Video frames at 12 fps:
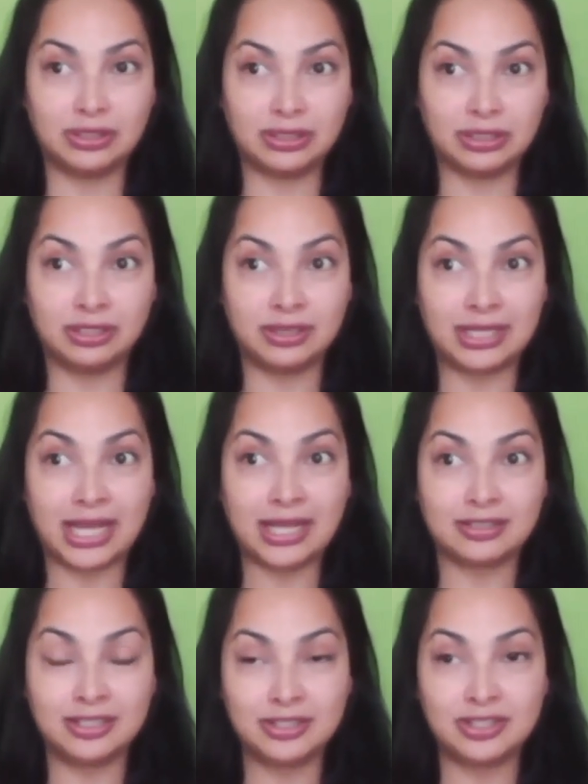in that
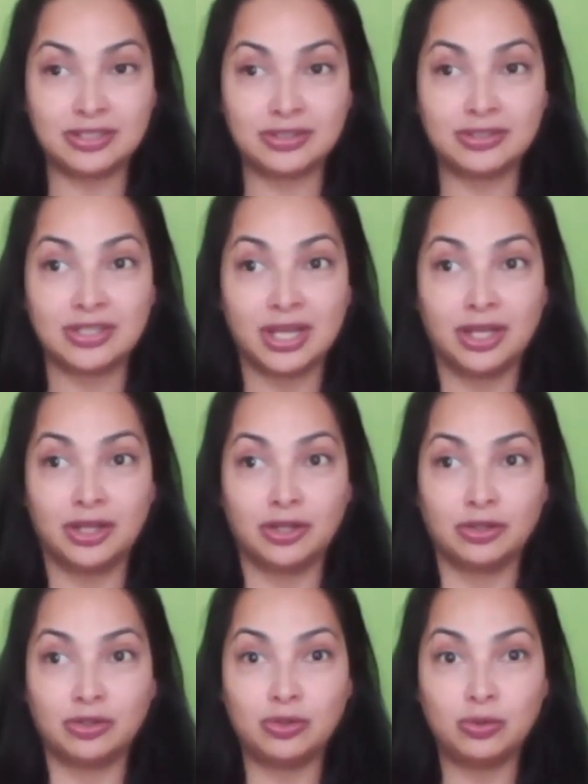instance,
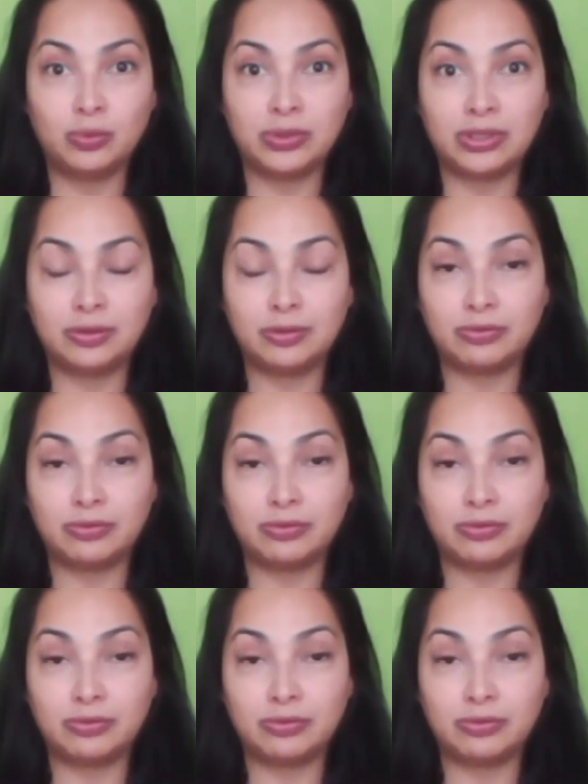you will